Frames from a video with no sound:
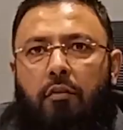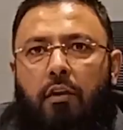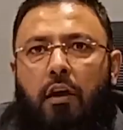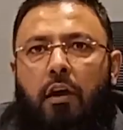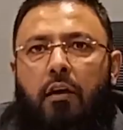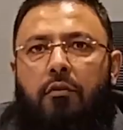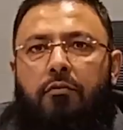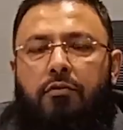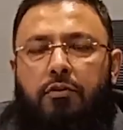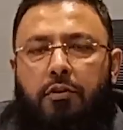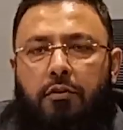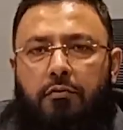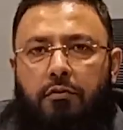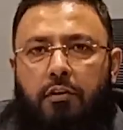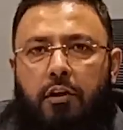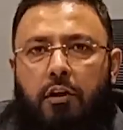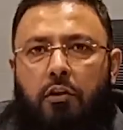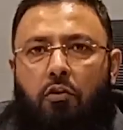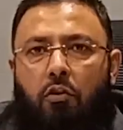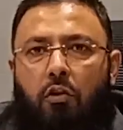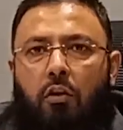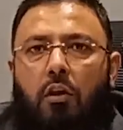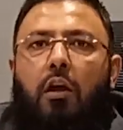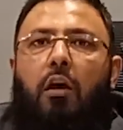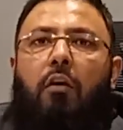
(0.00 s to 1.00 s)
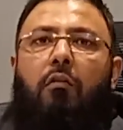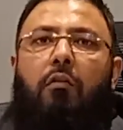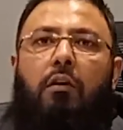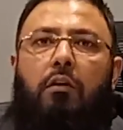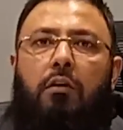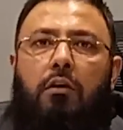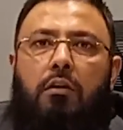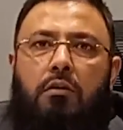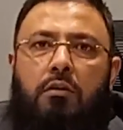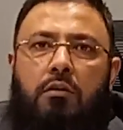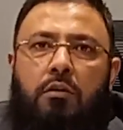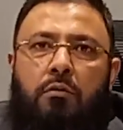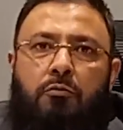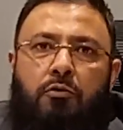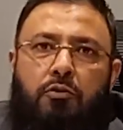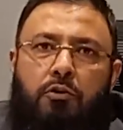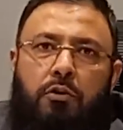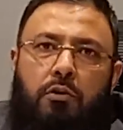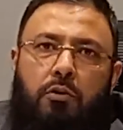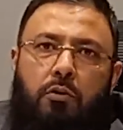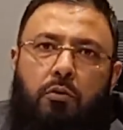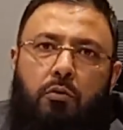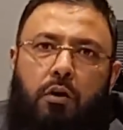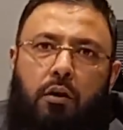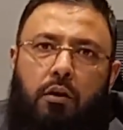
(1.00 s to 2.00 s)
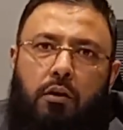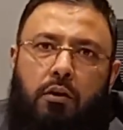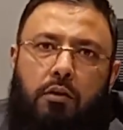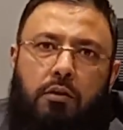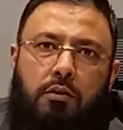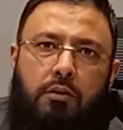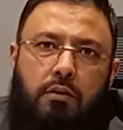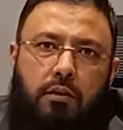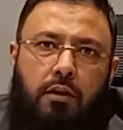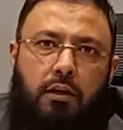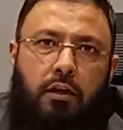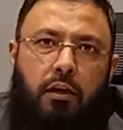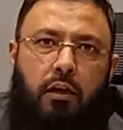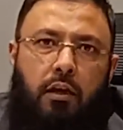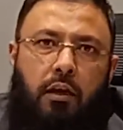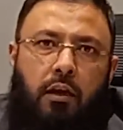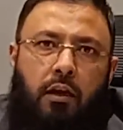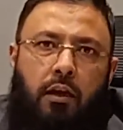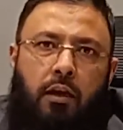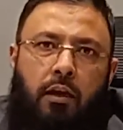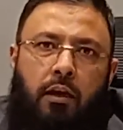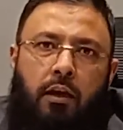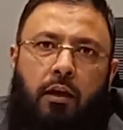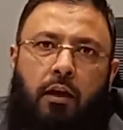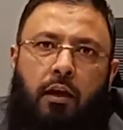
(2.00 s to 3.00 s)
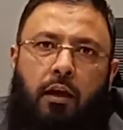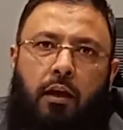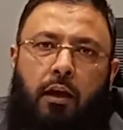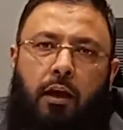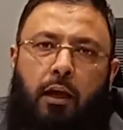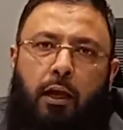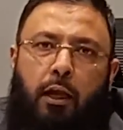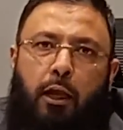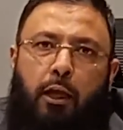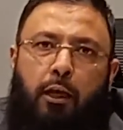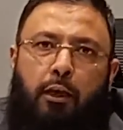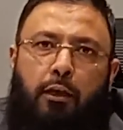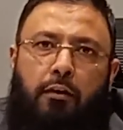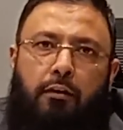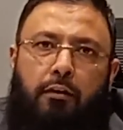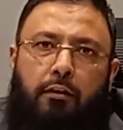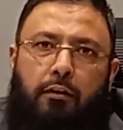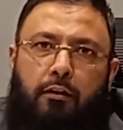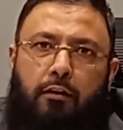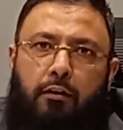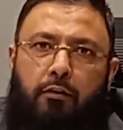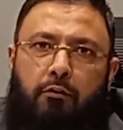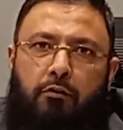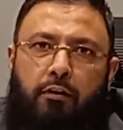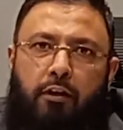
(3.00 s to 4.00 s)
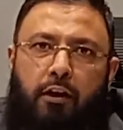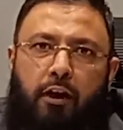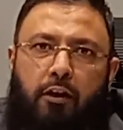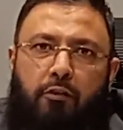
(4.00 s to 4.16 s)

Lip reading: we have shifted all our consumption to Agha Steel, and we